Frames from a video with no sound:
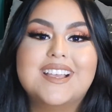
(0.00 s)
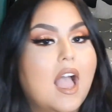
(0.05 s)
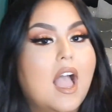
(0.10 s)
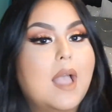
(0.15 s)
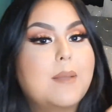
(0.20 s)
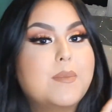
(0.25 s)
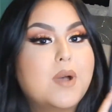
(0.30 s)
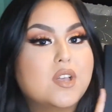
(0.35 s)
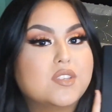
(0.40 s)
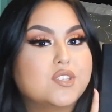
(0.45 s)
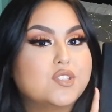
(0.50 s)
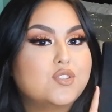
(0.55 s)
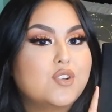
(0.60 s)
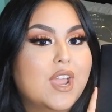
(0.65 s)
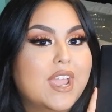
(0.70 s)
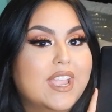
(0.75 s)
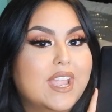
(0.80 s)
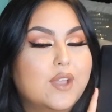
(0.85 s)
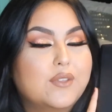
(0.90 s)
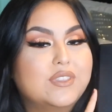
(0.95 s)
I'm also
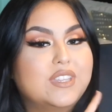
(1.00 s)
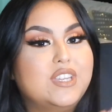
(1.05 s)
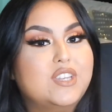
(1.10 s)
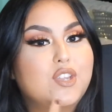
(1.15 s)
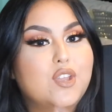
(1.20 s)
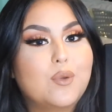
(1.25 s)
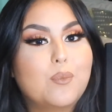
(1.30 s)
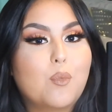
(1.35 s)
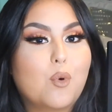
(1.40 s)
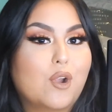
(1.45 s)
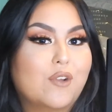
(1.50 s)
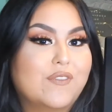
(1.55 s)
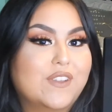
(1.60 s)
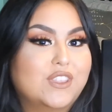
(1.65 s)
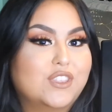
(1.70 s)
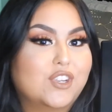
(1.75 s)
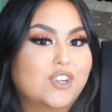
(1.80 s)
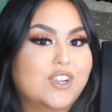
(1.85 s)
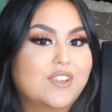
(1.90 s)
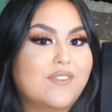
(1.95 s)
trying out the new Morphe
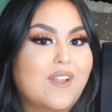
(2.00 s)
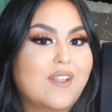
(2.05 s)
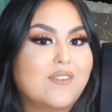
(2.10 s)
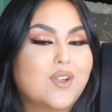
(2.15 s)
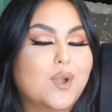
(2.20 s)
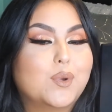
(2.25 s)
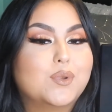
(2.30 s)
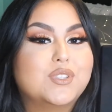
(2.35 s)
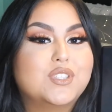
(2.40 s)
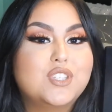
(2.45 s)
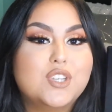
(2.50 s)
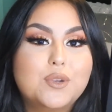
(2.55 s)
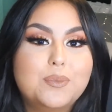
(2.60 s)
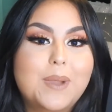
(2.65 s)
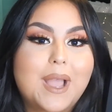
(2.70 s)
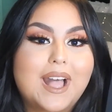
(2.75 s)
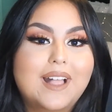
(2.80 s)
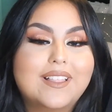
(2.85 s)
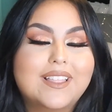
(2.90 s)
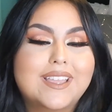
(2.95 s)
35O2
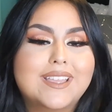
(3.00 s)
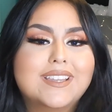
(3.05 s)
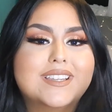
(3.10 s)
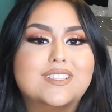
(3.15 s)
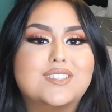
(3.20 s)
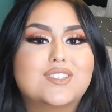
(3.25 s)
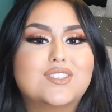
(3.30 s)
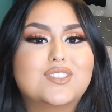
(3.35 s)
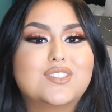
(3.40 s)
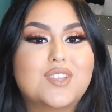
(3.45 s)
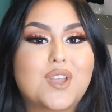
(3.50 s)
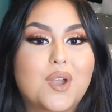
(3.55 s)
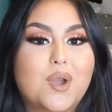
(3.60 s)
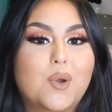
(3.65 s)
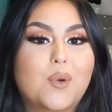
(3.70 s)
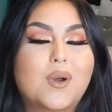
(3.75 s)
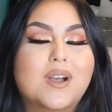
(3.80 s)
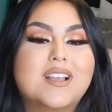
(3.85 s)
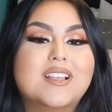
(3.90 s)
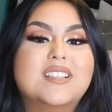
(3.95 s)
palette. It's
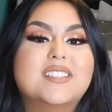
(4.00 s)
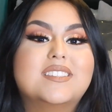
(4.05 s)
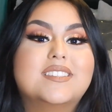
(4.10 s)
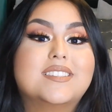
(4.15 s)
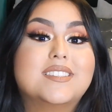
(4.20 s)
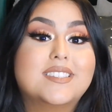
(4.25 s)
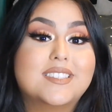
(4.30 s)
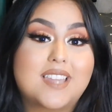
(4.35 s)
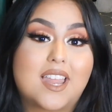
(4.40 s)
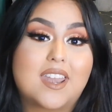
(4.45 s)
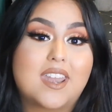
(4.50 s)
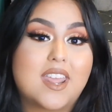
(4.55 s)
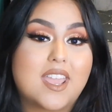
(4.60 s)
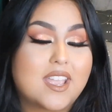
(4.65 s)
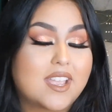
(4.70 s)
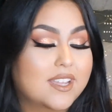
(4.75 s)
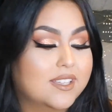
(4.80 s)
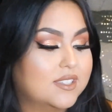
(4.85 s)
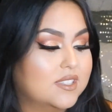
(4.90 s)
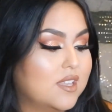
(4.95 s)
so
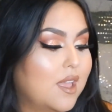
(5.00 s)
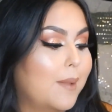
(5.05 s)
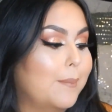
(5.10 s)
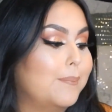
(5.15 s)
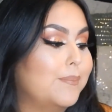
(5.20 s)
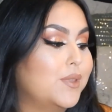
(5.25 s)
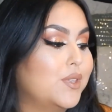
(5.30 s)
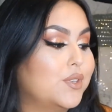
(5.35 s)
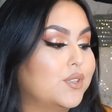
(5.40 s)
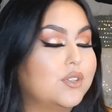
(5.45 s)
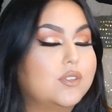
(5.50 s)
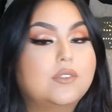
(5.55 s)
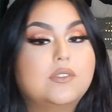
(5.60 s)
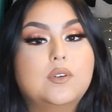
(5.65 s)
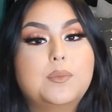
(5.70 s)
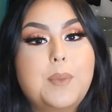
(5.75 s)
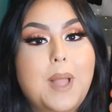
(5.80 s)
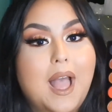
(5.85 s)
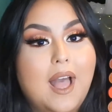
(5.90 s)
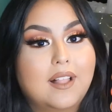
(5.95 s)
stunning. It's a beautiful
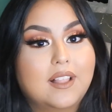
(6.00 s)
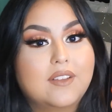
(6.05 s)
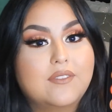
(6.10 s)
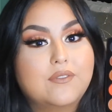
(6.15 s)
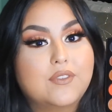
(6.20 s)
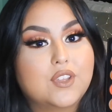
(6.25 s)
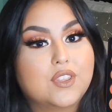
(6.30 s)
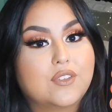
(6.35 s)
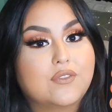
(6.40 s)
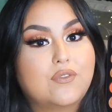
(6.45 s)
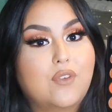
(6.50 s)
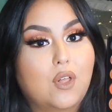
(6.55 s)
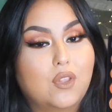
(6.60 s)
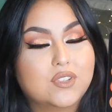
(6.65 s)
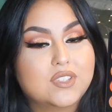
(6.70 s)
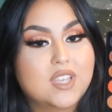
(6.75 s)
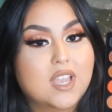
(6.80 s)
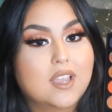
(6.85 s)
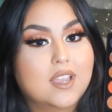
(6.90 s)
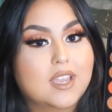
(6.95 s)
palette for the fall
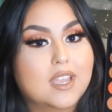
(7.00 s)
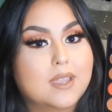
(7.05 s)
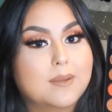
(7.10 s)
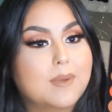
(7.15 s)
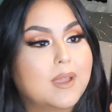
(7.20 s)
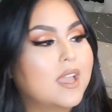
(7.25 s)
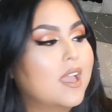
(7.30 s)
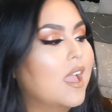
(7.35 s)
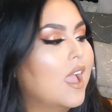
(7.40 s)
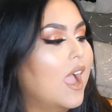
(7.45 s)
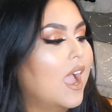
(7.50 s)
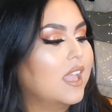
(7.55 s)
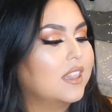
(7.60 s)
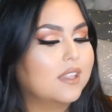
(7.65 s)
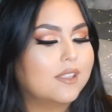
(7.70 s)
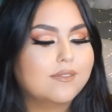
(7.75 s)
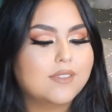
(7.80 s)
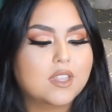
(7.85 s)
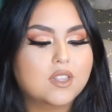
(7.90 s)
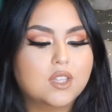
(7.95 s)
time. I
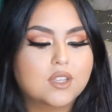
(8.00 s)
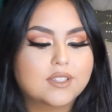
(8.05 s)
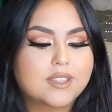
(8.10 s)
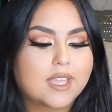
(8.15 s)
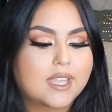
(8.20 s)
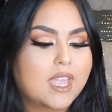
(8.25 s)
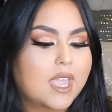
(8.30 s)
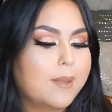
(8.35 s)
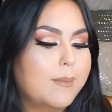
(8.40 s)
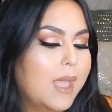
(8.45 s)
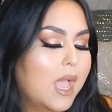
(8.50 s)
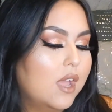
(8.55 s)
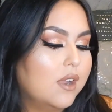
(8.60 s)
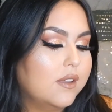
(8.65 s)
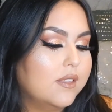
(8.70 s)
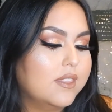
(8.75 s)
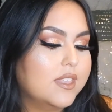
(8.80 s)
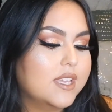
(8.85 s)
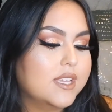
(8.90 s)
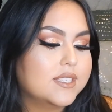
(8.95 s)
love the look that came out
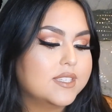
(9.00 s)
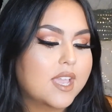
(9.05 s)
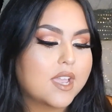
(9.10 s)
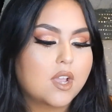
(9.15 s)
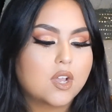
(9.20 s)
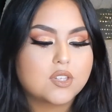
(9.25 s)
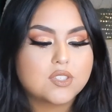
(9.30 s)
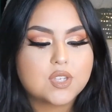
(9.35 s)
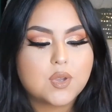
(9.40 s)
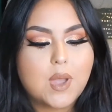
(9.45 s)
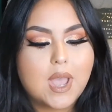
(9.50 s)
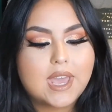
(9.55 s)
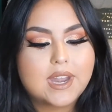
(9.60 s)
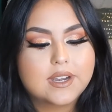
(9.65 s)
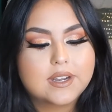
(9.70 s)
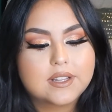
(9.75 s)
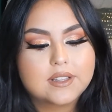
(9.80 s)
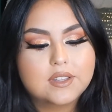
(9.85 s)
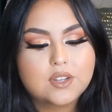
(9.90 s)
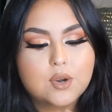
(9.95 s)
of this. I also
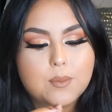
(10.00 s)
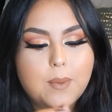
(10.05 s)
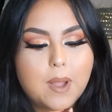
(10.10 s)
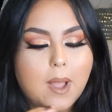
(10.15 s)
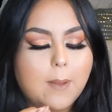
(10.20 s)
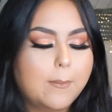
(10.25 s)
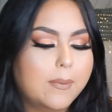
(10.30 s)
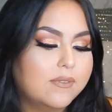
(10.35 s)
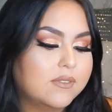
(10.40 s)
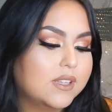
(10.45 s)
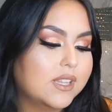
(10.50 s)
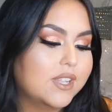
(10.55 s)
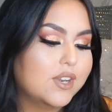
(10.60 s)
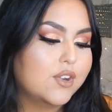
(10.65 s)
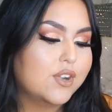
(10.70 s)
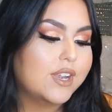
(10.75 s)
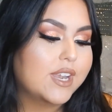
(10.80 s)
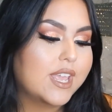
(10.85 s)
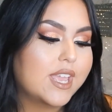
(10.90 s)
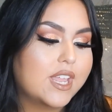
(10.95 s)
added a little pop of glitter
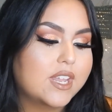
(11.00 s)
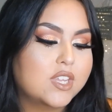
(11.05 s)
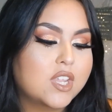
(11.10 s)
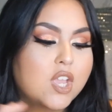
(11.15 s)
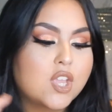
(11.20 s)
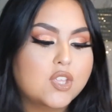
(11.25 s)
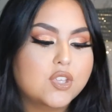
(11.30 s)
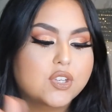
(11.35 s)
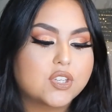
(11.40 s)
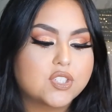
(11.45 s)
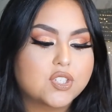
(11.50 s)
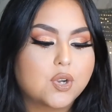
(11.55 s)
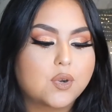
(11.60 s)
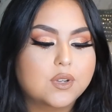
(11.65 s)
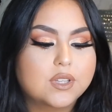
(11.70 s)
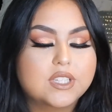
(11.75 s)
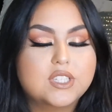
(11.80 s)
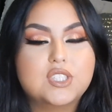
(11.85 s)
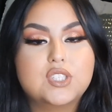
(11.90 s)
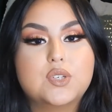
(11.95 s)
in it. You could
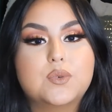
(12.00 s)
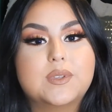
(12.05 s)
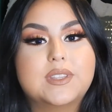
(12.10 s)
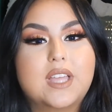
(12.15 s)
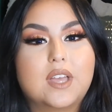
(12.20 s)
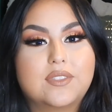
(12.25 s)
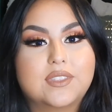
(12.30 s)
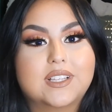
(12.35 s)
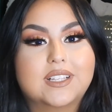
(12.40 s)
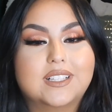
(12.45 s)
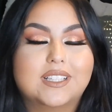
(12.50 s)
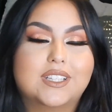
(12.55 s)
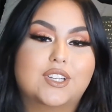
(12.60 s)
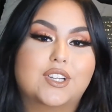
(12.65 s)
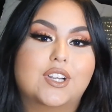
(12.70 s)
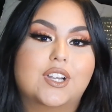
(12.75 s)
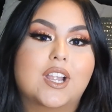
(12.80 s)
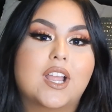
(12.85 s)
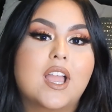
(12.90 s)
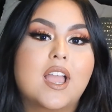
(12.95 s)
totally do without the
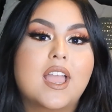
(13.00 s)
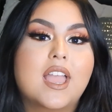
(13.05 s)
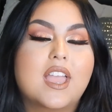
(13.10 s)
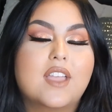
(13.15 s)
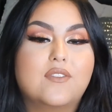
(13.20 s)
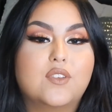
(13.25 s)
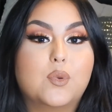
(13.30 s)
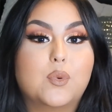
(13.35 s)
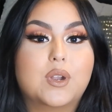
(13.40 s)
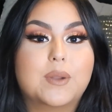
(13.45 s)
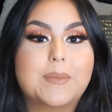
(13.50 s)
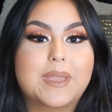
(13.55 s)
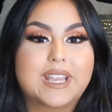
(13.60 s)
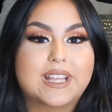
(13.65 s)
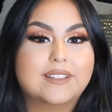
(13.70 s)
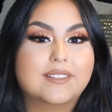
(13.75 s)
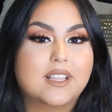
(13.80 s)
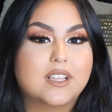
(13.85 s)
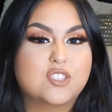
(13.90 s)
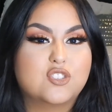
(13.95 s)
glitter if you want to make
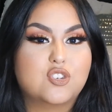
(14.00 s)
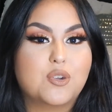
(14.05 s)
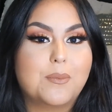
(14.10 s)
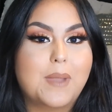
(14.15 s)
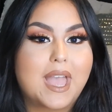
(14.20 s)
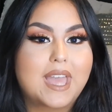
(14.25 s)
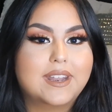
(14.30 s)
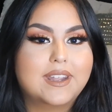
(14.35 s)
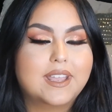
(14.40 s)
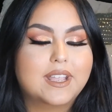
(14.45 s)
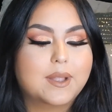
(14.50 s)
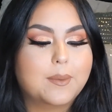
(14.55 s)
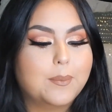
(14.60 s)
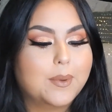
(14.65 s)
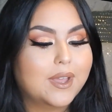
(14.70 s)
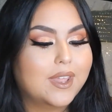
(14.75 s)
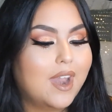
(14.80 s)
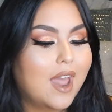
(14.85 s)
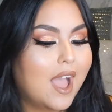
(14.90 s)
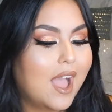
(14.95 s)
it less dramatic,
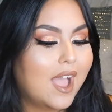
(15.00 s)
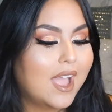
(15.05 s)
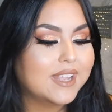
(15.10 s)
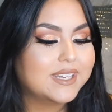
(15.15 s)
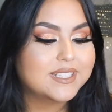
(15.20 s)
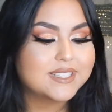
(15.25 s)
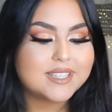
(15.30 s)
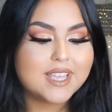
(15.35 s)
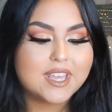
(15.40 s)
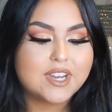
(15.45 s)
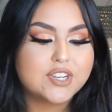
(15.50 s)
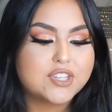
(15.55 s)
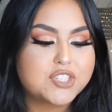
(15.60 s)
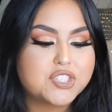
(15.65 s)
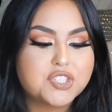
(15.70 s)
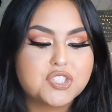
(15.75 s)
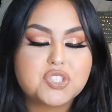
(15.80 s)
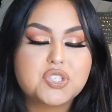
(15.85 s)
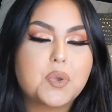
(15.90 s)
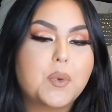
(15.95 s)
but I decided to
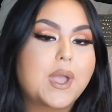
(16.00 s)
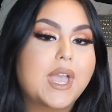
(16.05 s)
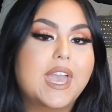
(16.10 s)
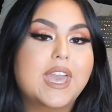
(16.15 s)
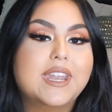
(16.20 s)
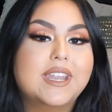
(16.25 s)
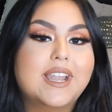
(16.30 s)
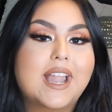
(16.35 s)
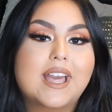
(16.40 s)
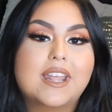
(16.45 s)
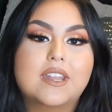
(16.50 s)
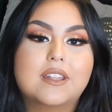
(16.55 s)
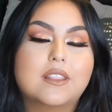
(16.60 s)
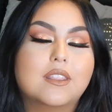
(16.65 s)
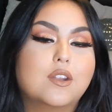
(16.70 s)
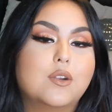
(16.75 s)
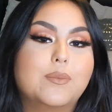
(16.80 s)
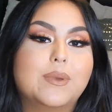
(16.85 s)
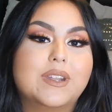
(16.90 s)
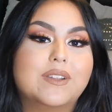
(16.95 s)
just go ahead and add a
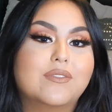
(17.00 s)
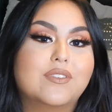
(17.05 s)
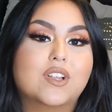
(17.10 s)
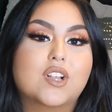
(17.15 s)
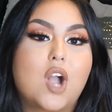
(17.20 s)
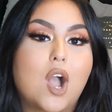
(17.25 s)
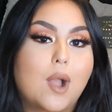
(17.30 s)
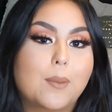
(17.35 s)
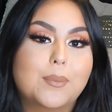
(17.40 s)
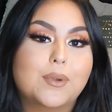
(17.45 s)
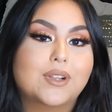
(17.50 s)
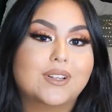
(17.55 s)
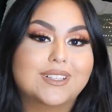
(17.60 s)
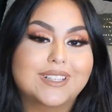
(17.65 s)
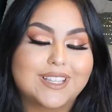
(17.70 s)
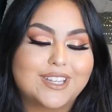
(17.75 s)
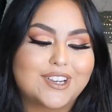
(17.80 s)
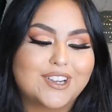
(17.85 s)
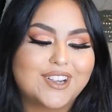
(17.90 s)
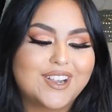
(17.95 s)
little bit of copper
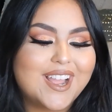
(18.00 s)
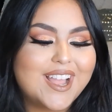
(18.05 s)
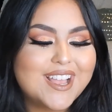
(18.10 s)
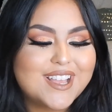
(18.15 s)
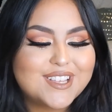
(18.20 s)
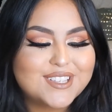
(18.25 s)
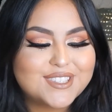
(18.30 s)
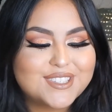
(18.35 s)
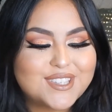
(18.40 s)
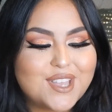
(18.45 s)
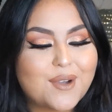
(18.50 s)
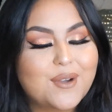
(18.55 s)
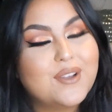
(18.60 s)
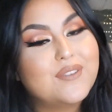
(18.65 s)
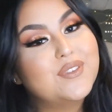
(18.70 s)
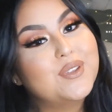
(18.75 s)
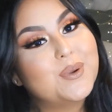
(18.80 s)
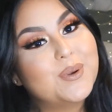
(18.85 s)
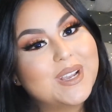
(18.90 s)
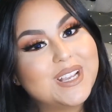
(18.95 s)
glitter. So
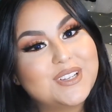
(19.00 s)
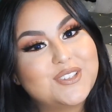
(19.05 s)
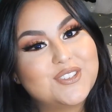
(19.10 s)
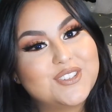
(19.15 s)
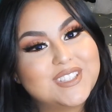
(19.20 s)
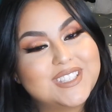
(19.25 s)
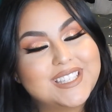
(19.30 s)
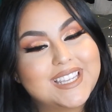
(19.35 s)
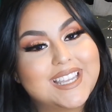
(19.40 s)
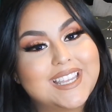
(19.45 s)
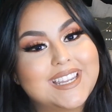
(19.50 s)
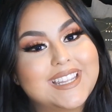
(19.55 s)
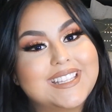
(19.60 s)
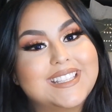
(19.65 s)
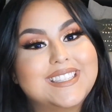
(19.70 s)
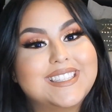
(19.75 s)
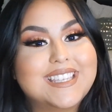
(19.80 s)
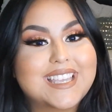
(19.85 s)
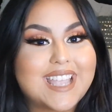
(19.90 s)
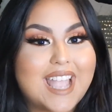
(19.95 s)
if you are interested
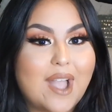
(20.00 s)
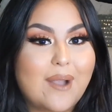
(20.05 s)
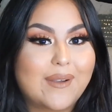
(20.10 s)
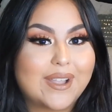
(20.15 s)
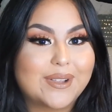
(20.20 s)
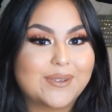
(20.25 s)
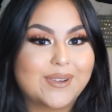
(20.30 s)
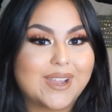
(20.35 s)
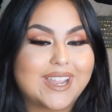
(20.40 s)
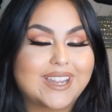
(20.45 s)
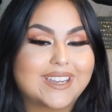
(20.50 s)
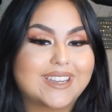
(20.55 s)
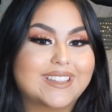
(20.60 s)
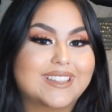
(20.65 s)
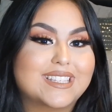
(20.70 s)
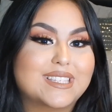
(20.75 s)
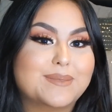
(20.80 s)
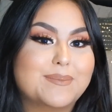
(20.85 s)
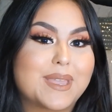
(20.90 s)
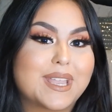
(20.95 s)
in seeing how I created
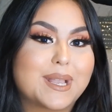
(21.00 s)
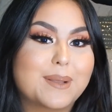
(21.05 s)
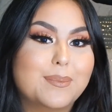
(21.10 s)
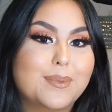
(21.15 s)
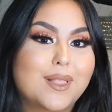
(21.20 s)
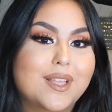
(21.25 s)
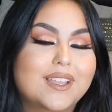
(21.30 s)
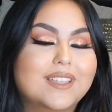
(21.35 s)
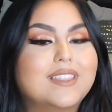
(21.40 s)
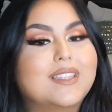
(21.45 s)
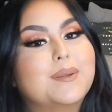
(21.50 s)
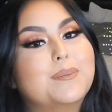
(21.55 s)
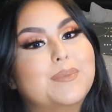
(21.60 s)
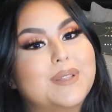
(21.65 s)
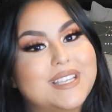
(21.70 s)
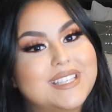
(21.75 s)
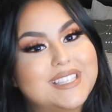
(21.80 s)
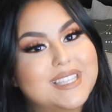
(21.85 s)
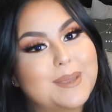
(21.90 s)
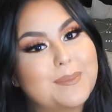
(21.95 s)
this makeup look, then
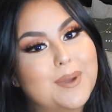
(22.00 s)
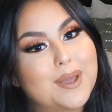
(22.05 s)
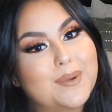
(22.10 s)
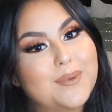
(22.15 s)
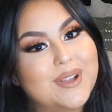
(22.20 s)
please keep on